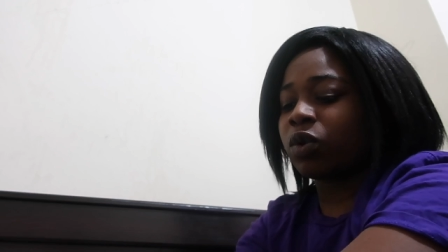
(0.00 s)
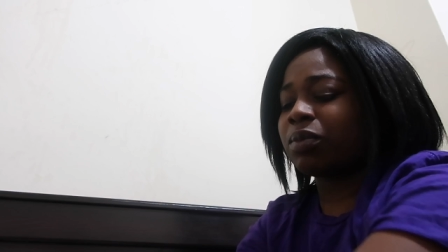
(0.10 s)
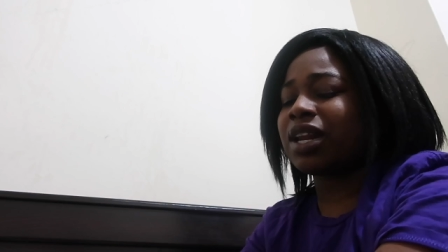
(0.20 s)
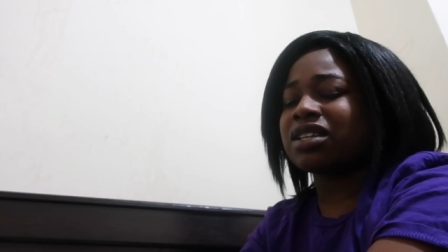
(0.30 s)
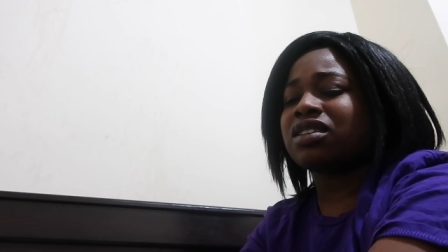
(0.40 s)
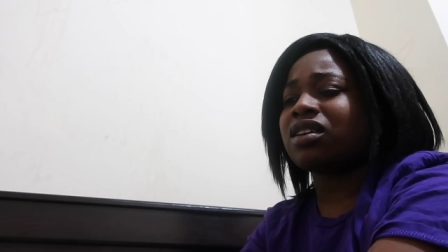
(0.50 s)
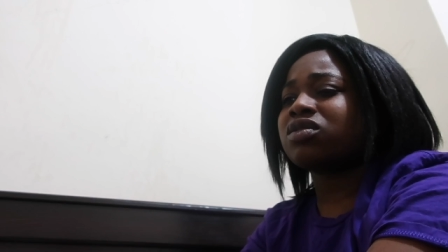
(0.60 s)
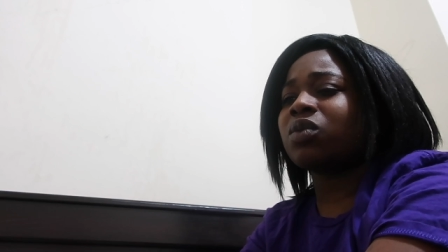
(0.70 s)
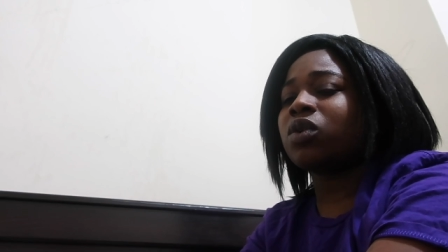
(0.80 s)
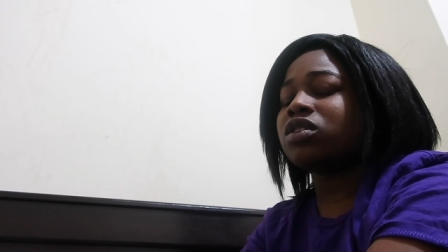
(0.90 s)
remember my So I
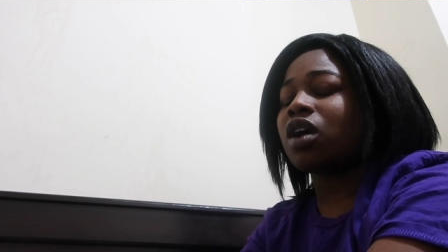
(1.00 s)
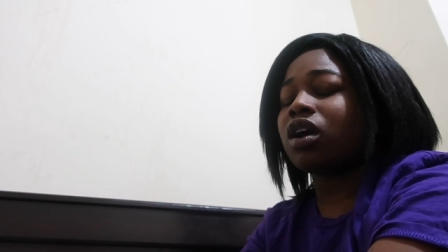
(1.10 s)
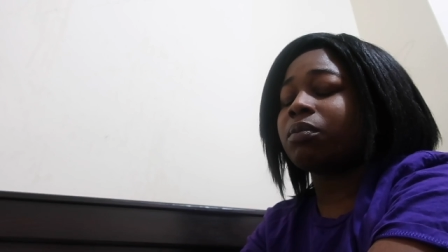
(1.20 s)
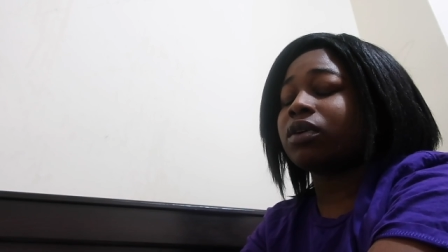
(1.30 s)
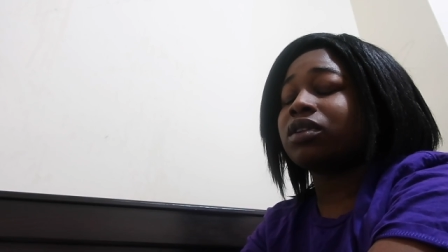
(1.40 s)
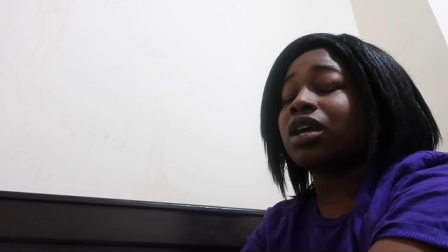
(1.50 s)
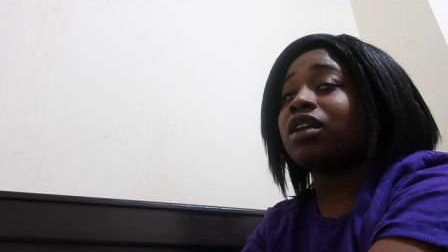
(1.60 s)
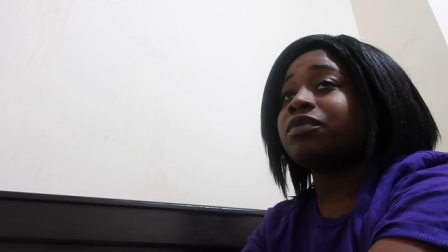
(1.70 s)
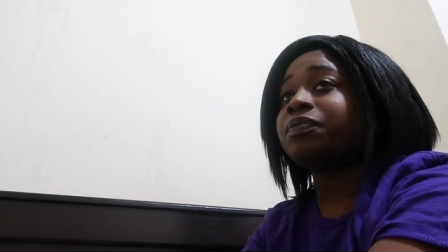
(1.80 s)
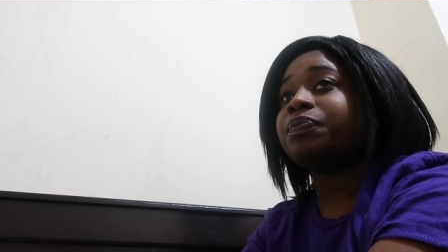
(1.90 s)
was like, what are you talking about?
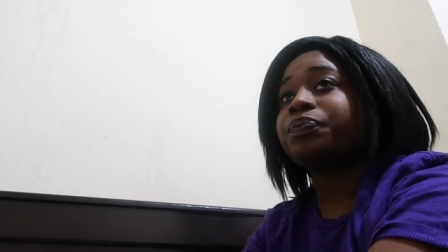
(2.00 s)
Then